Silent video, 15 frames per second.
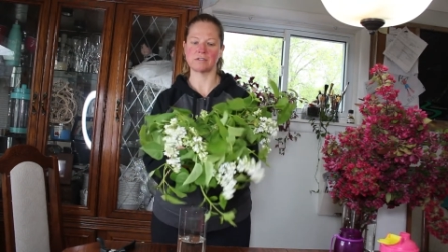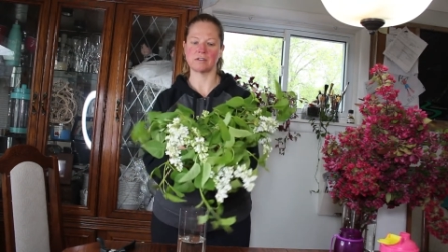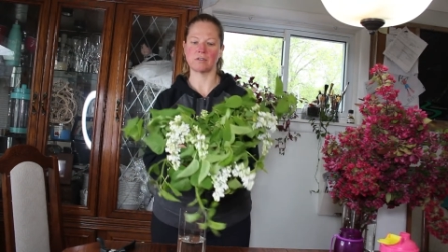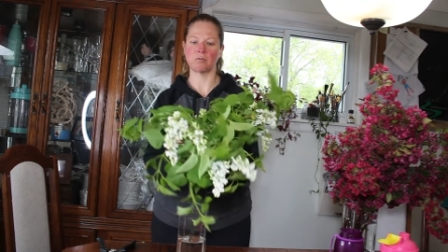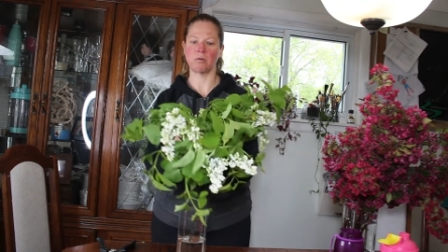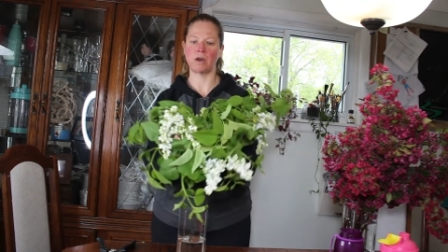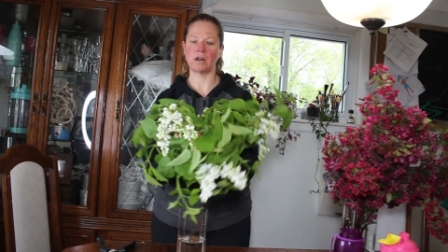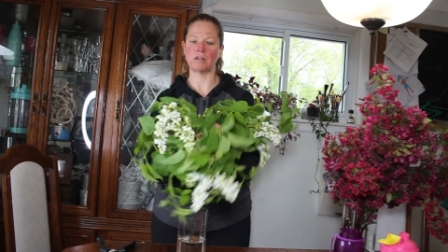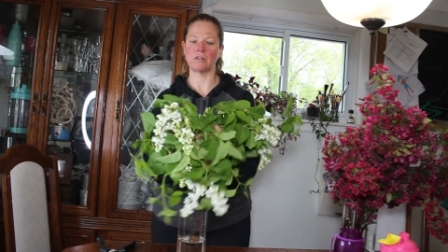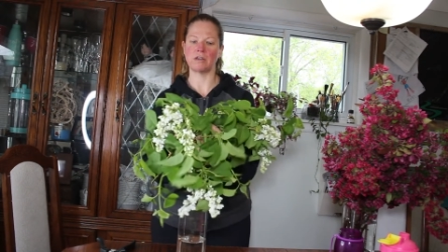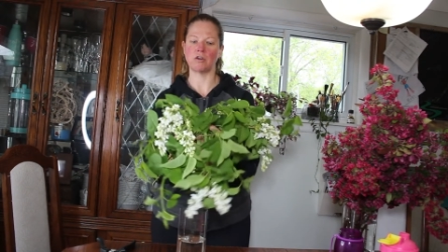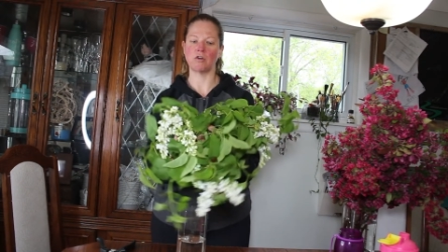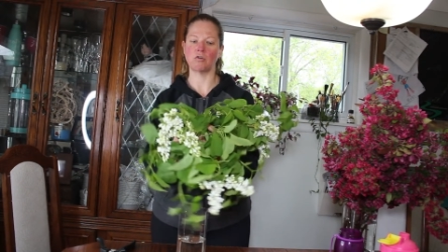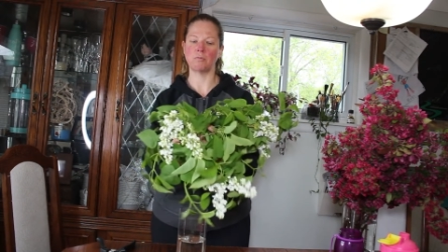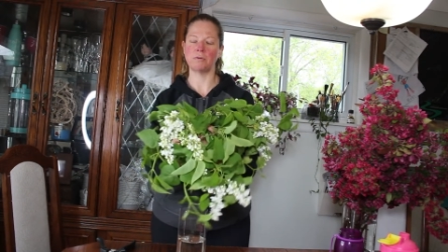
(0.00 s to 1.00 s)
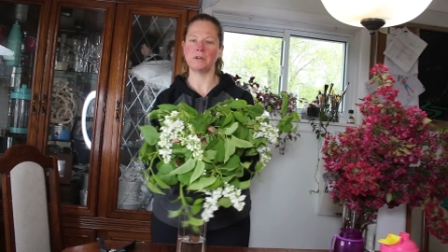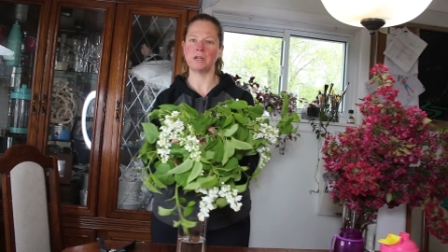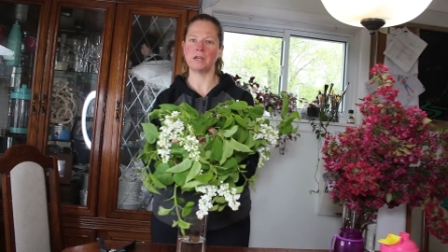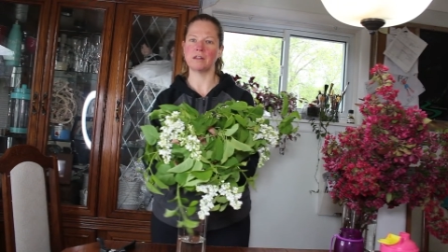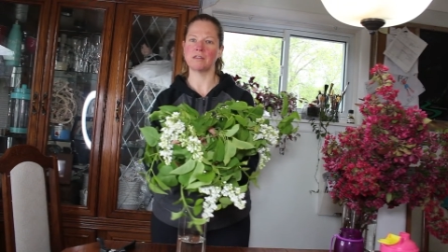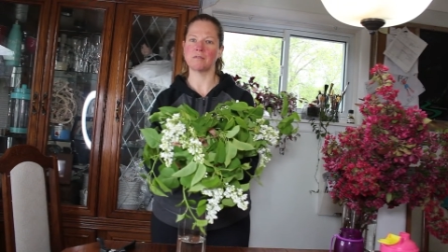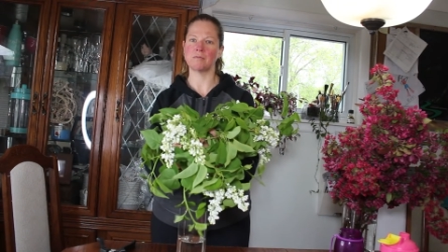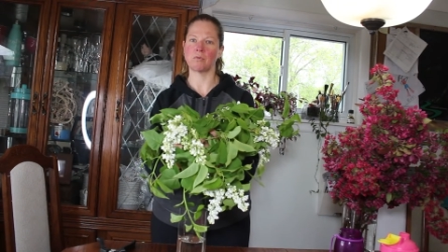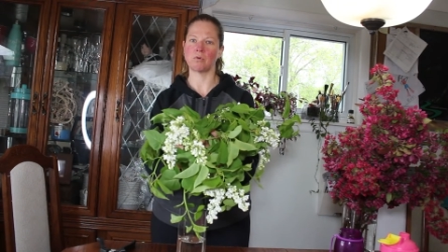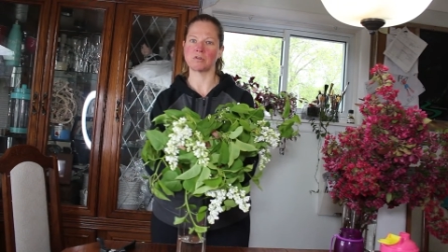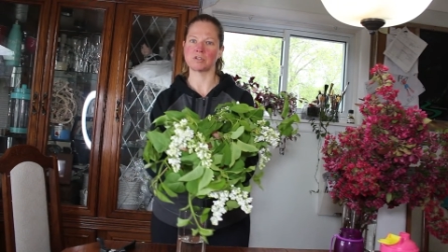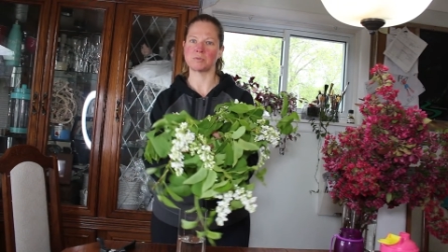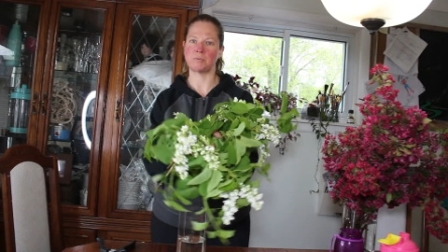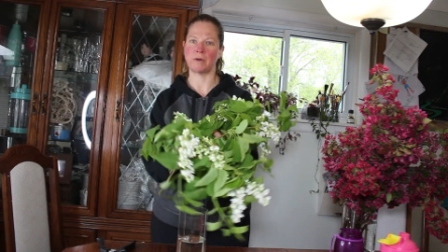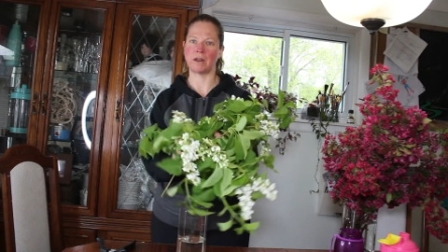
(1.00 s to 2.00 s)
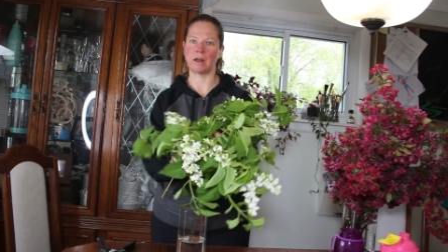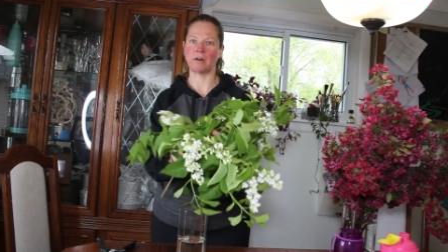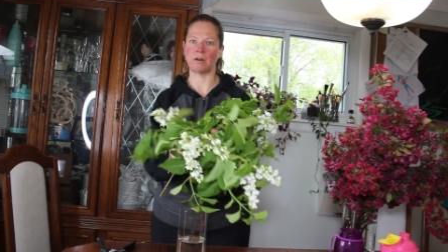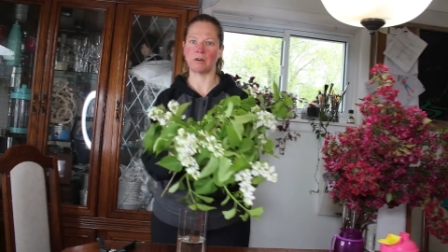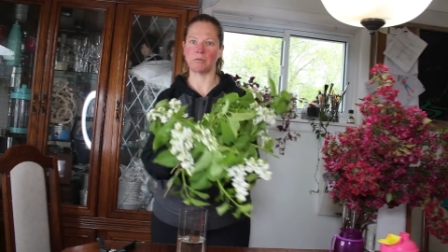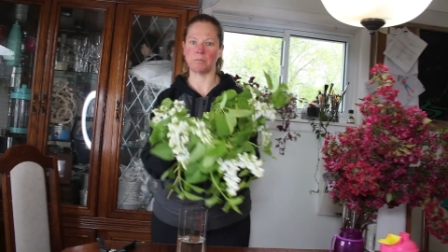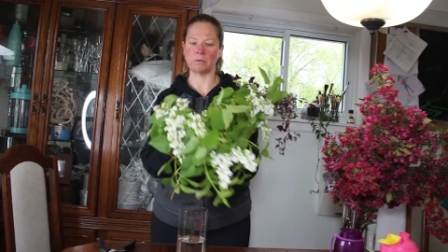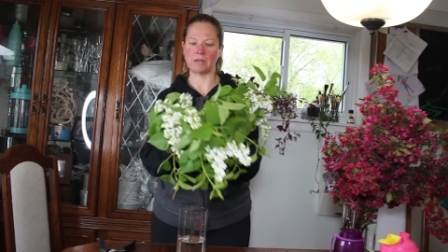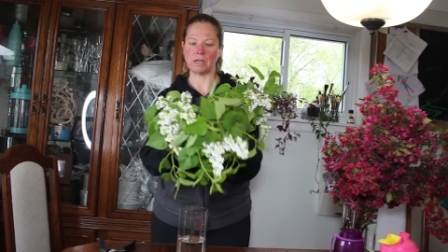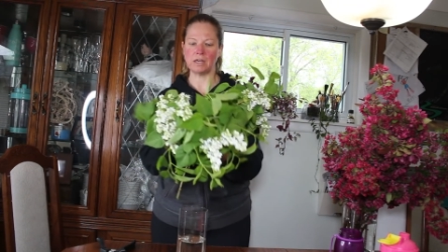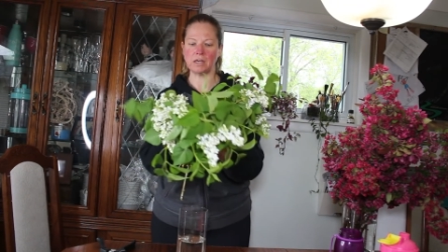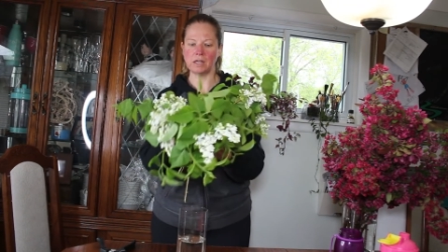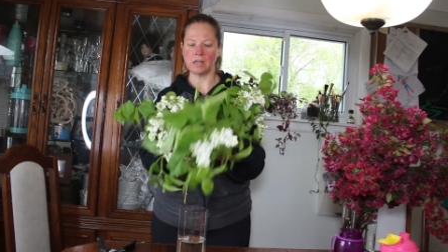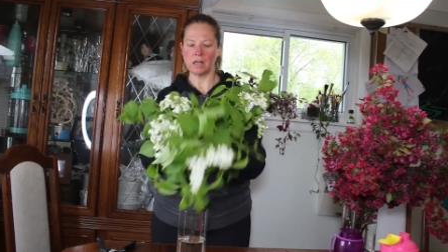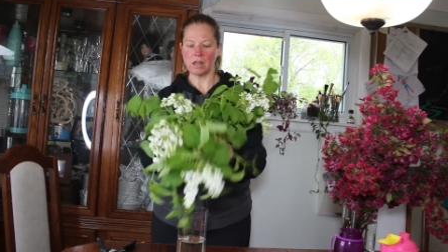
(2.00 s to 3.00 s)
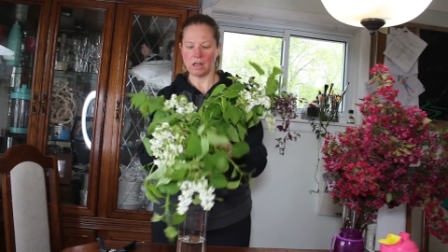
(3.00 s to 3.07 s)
So the wider the opening, the more spread out it'll be.